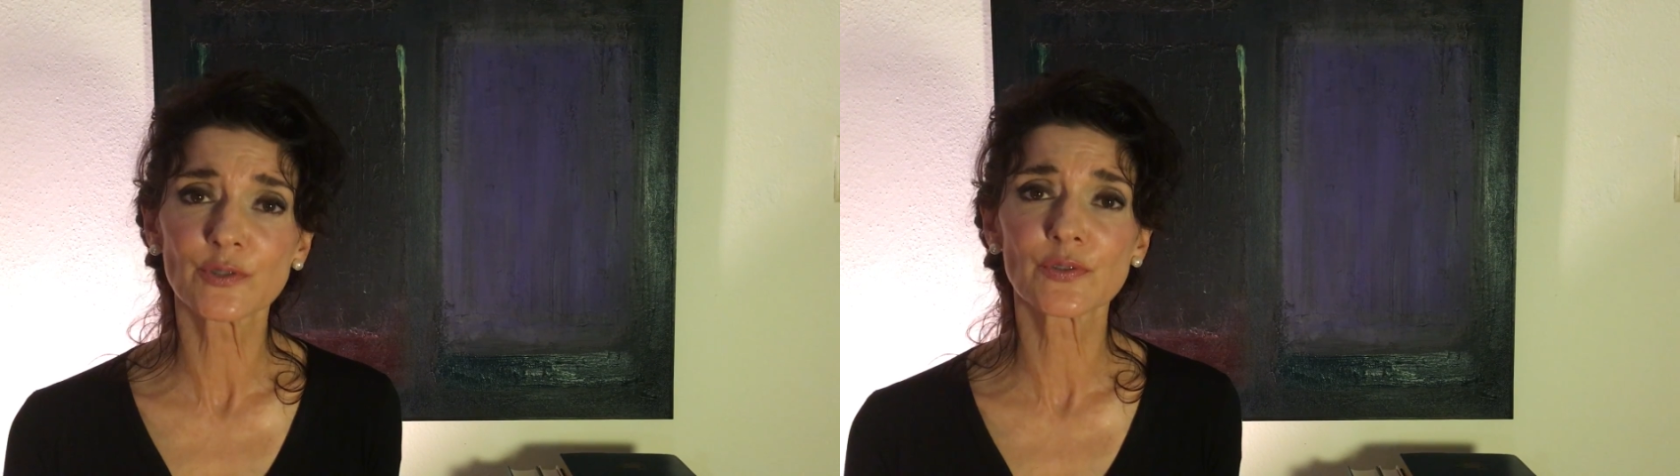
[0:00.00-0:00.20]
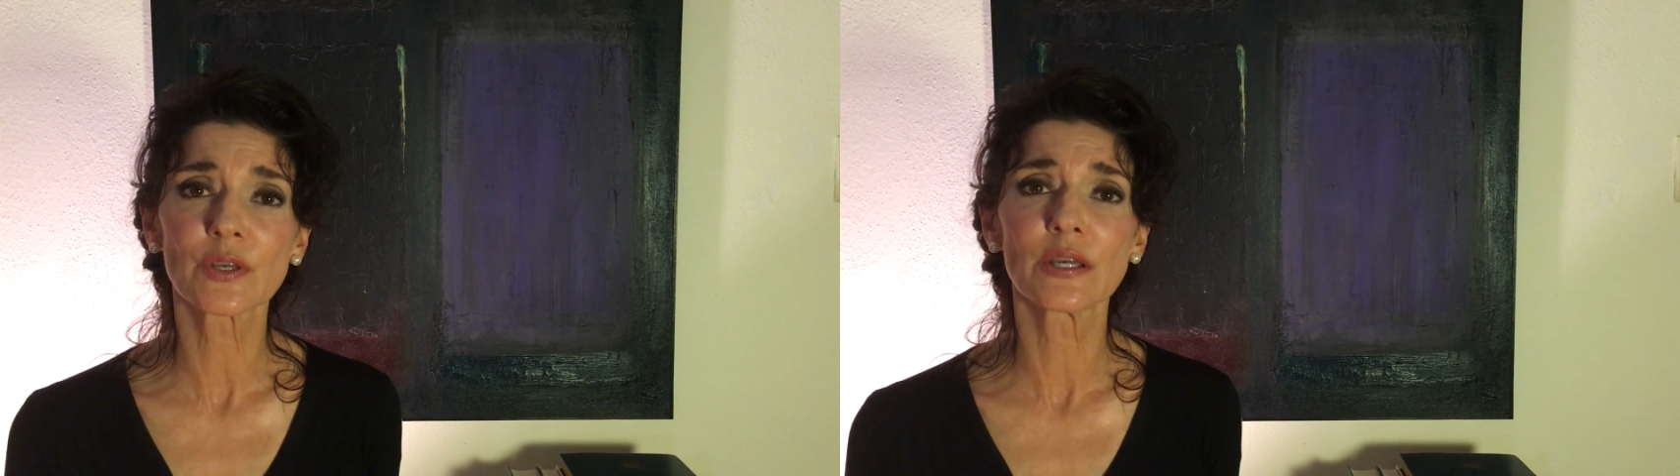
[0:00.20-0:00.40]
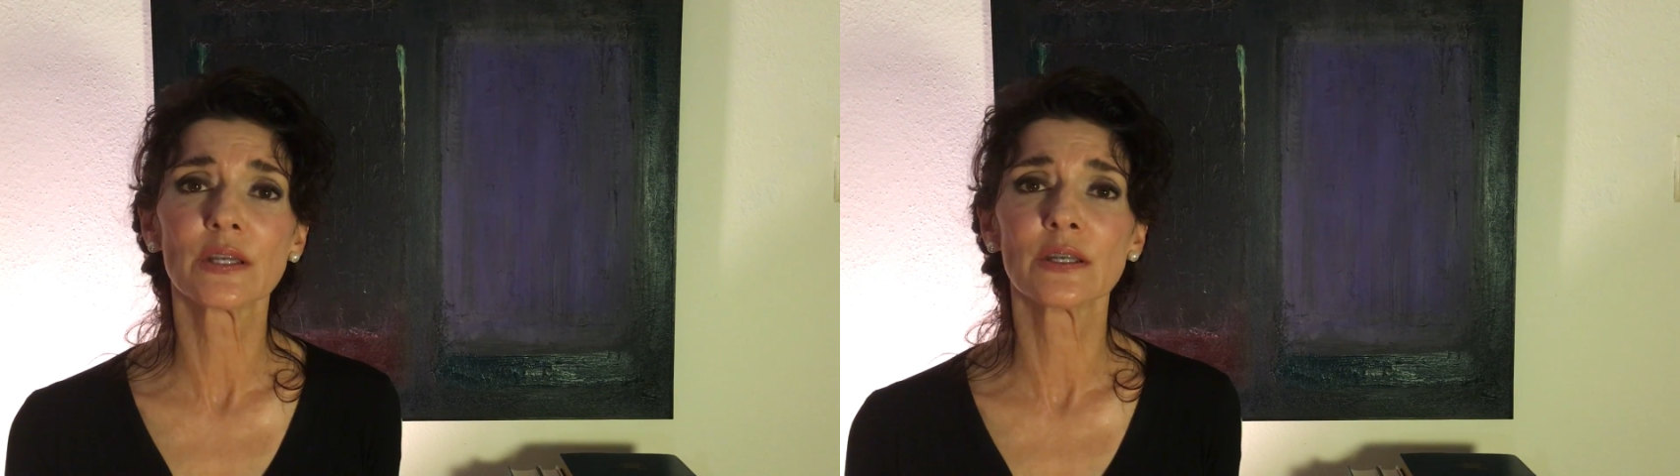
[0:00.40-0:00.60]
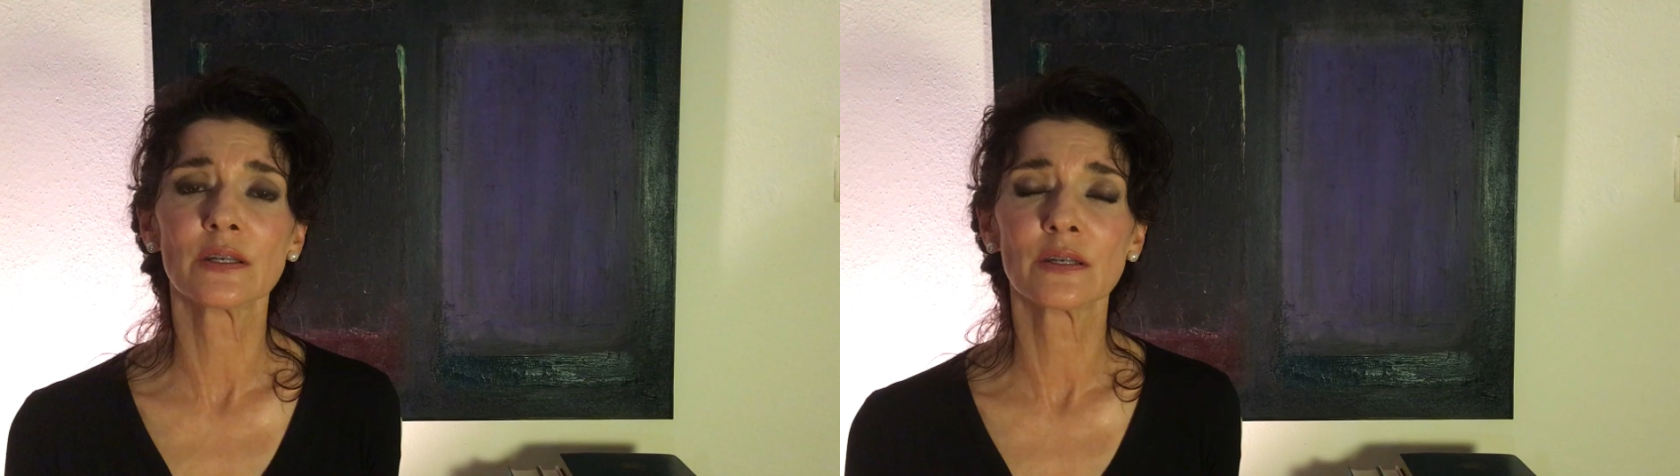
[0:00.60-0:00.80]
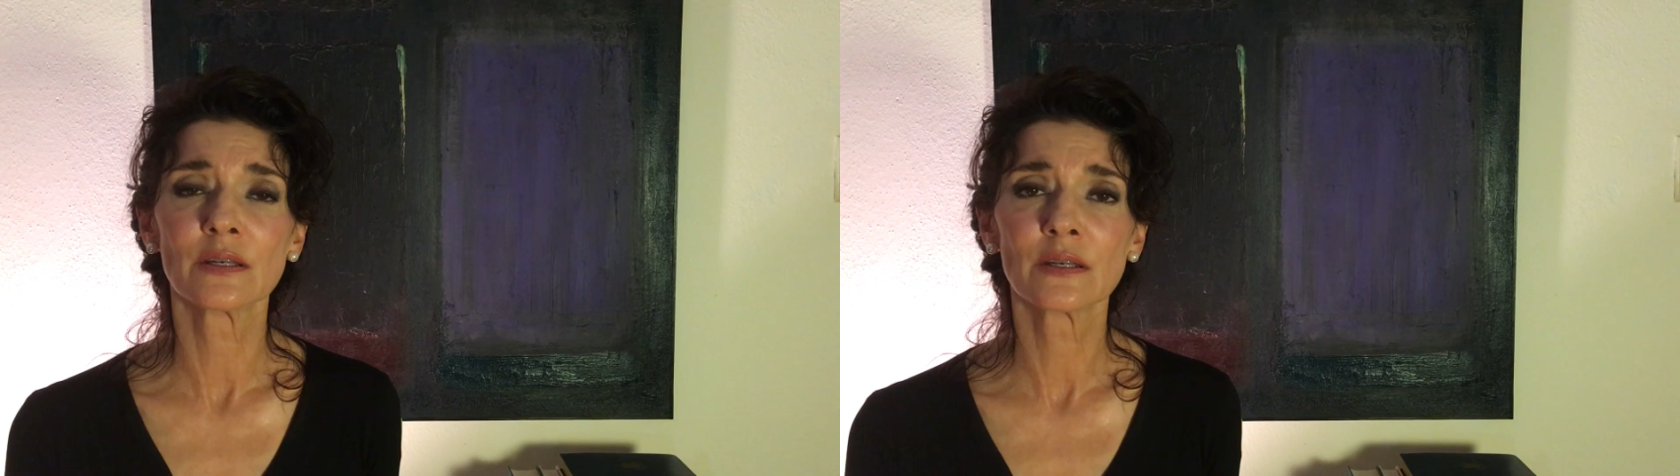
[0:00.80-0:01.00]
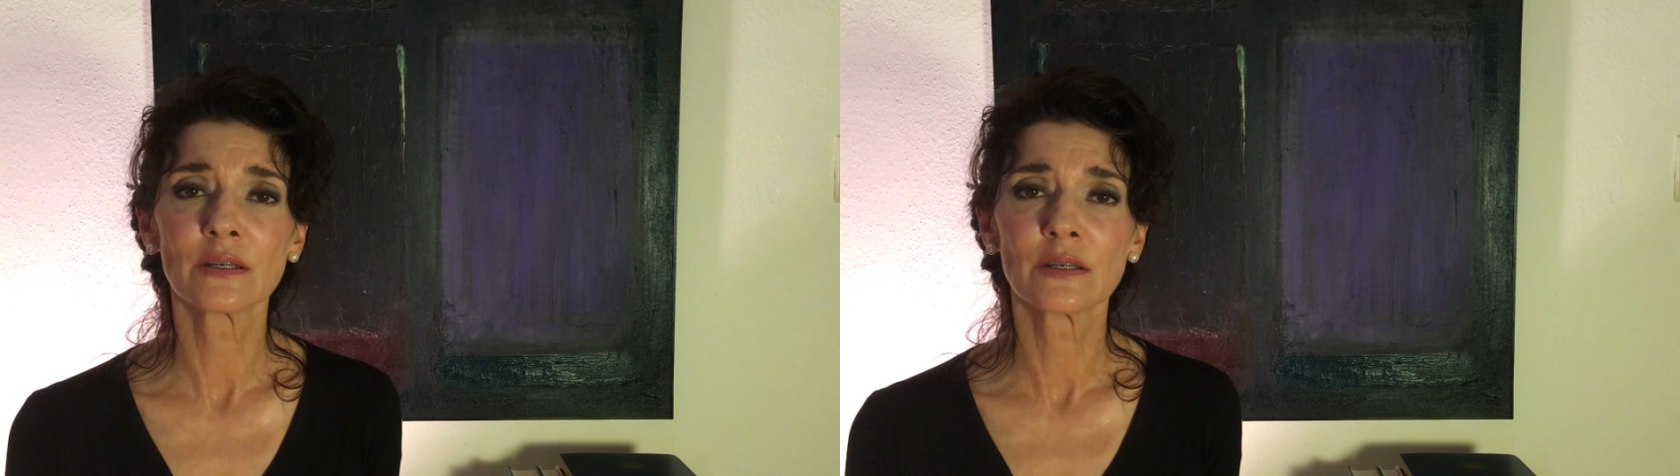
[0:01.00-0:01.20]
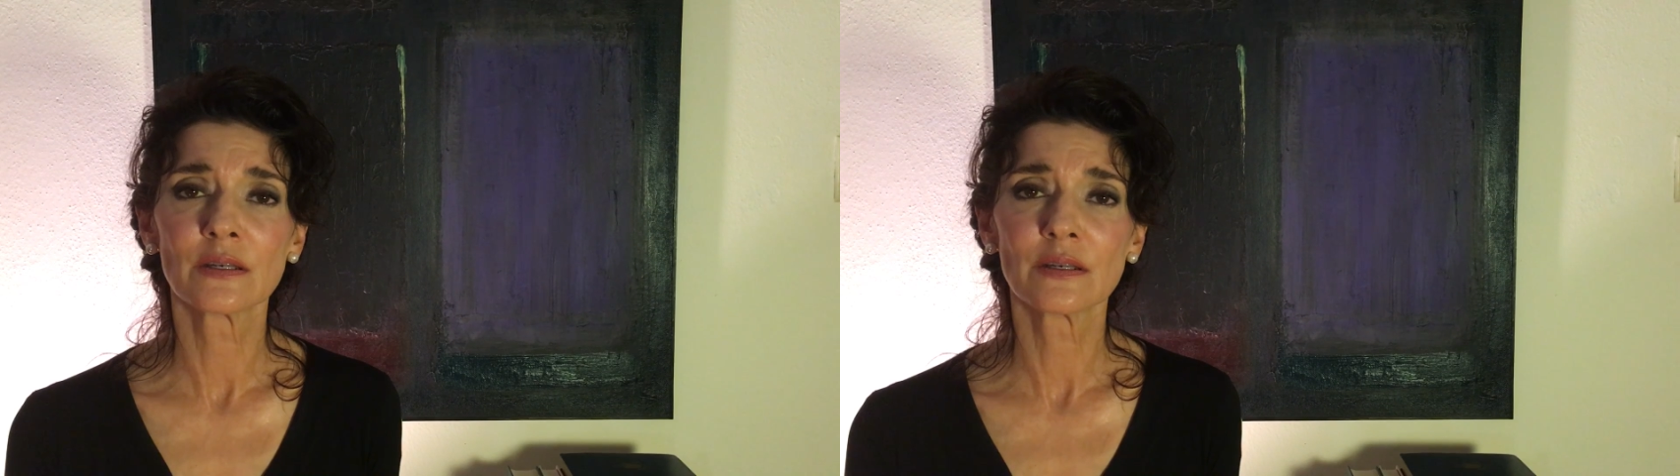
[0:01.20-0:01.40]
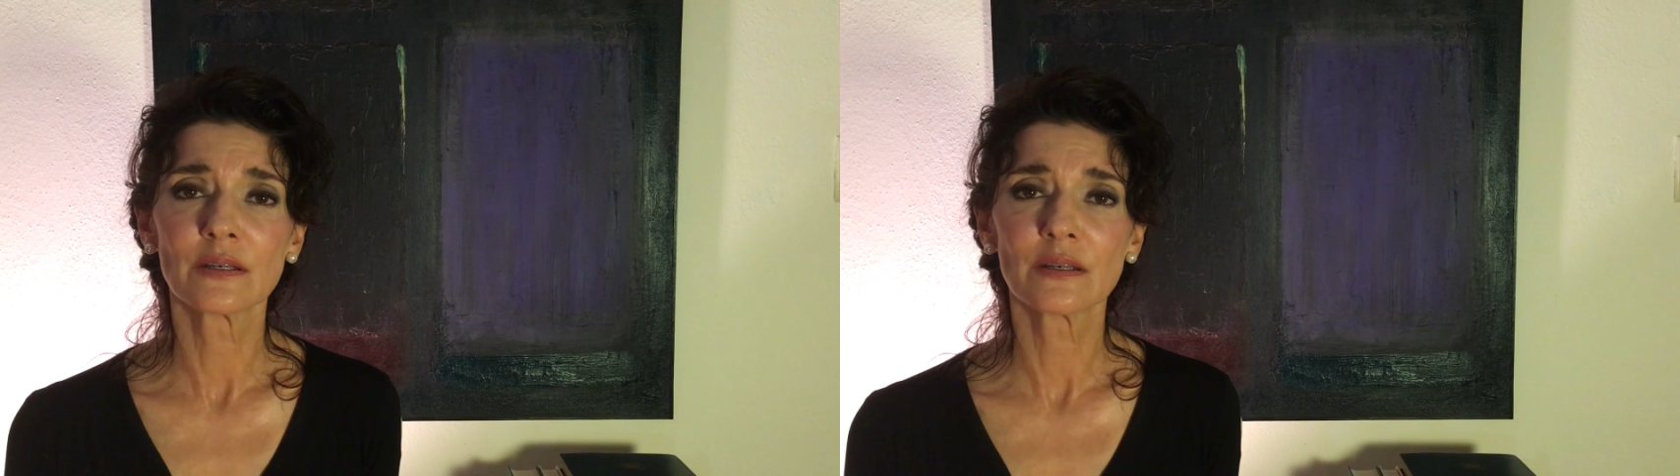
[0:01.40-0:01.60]
skin
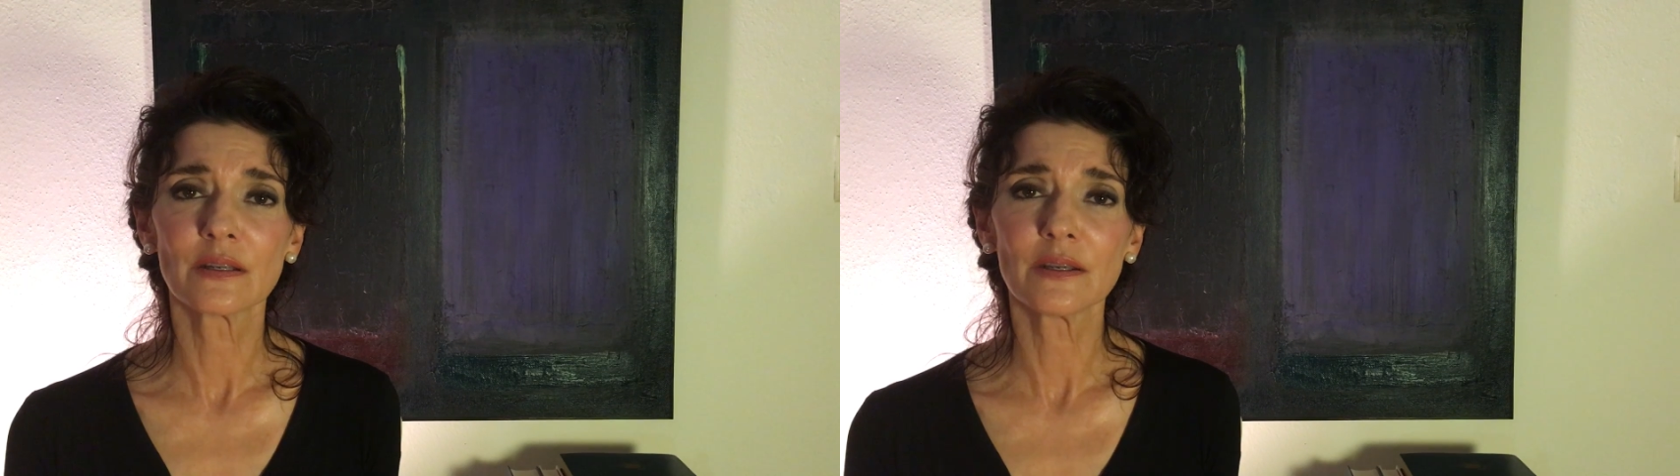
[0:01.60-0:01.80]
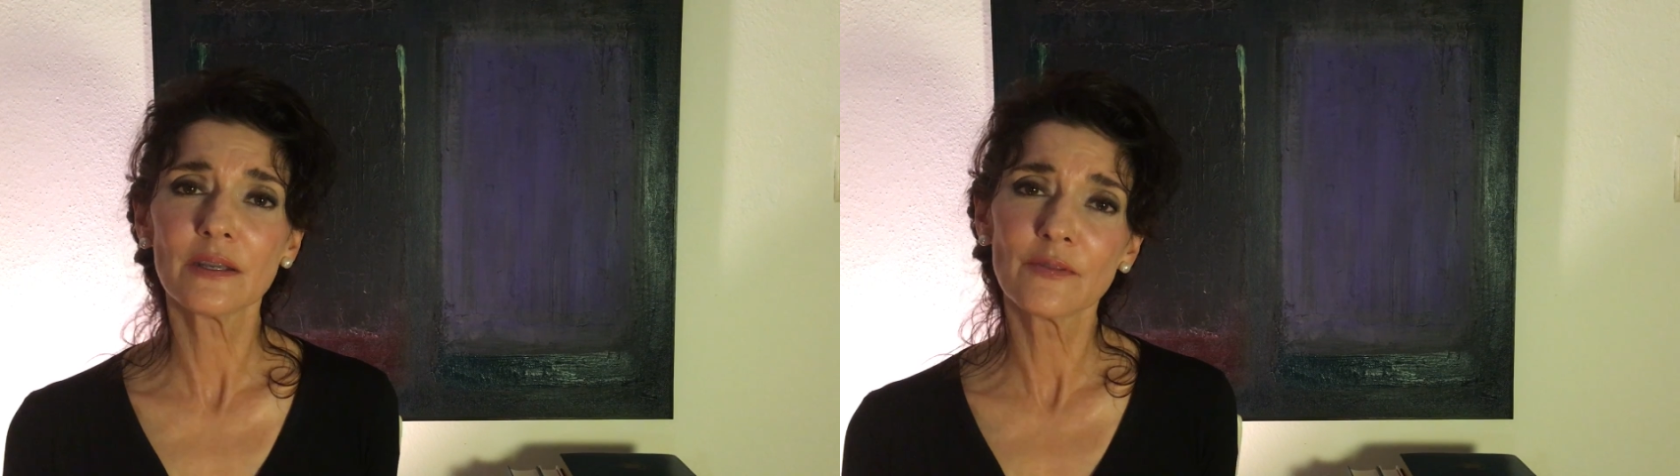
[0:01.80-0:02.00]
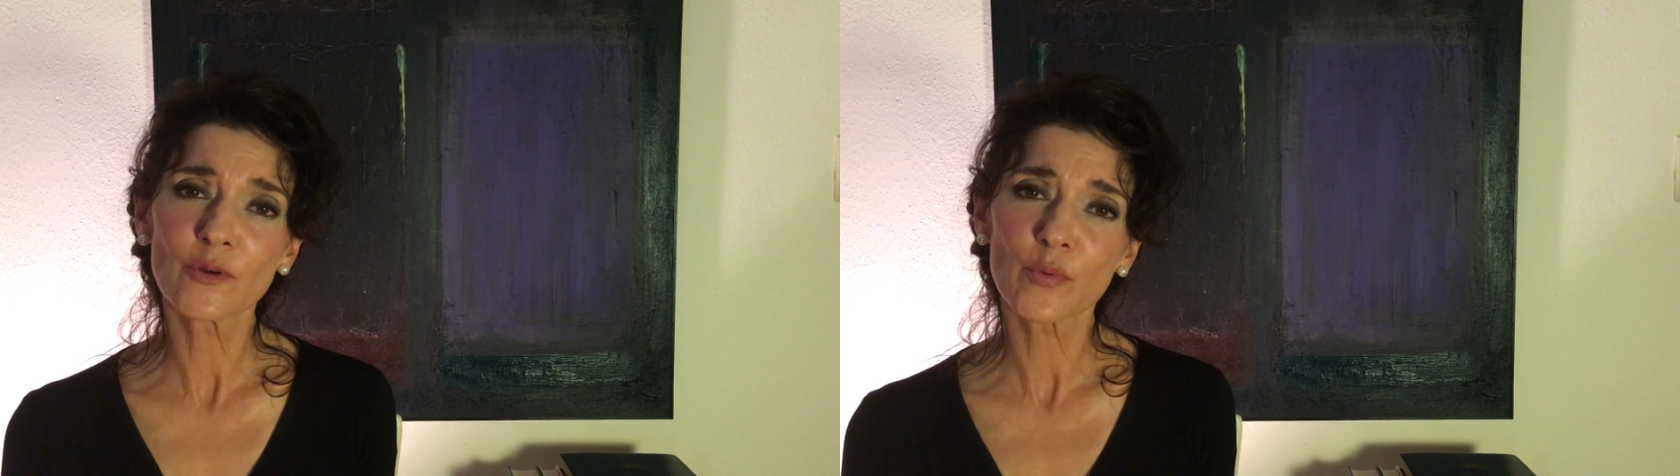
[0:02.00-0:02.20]
in